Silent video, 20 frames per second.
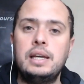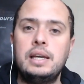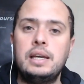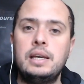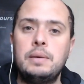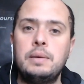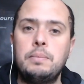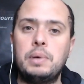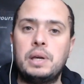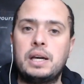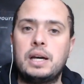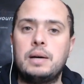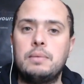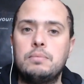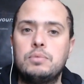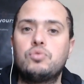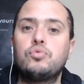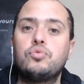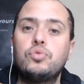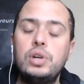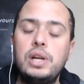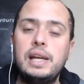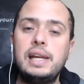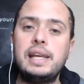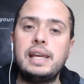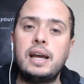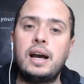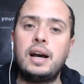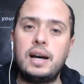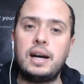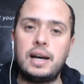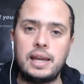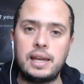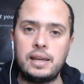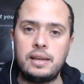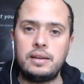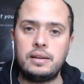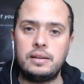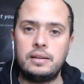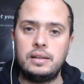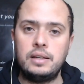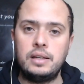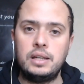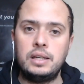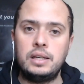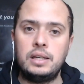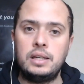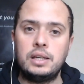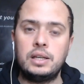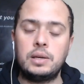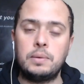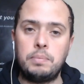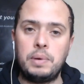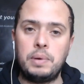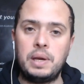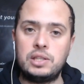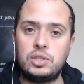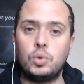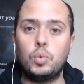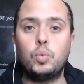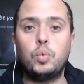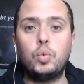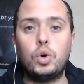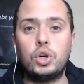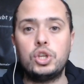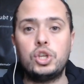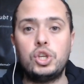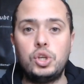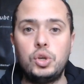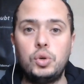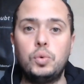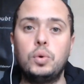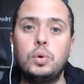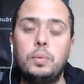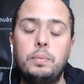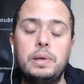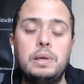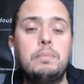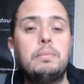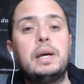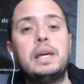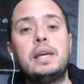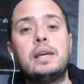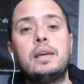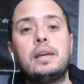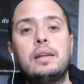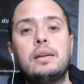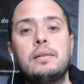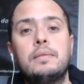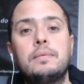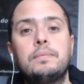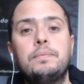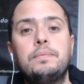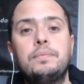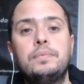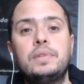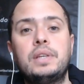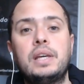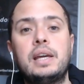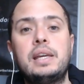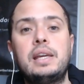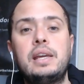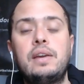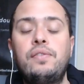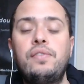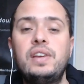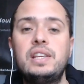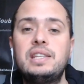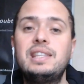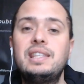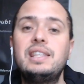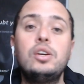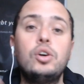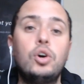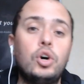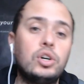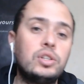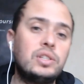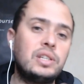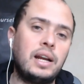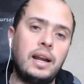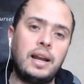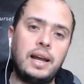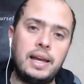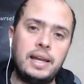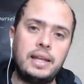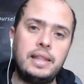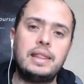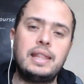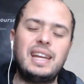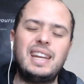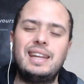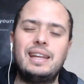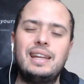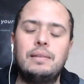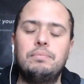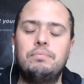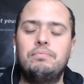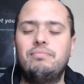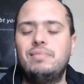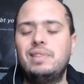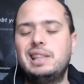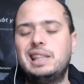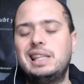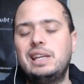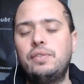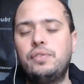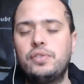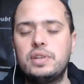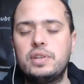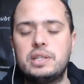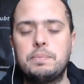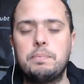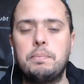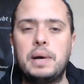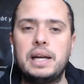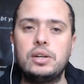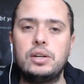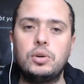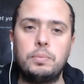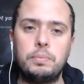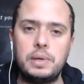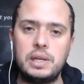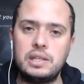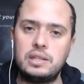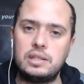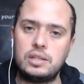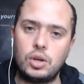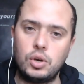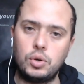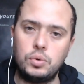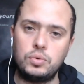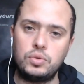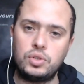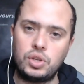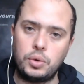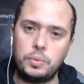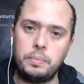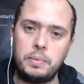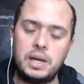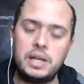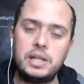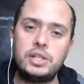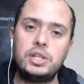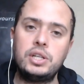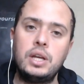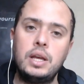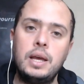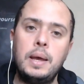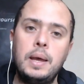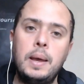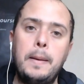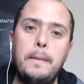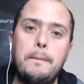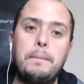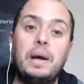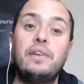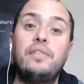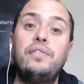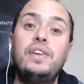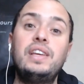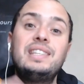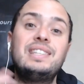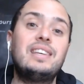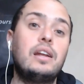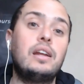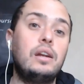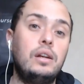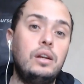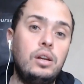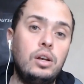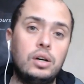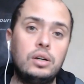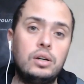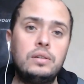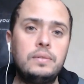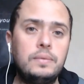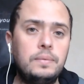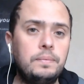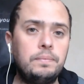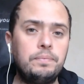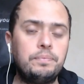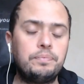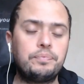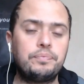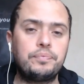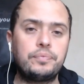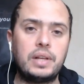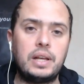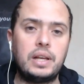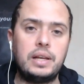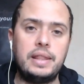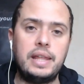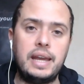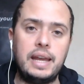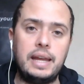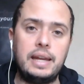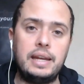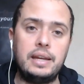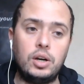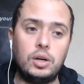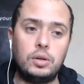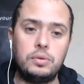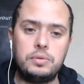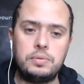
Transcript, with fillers: becomes really high compared to what you will be making. Okay, if it's the odd client, then the difference might not be so so much. But if it's a lot, then ultimately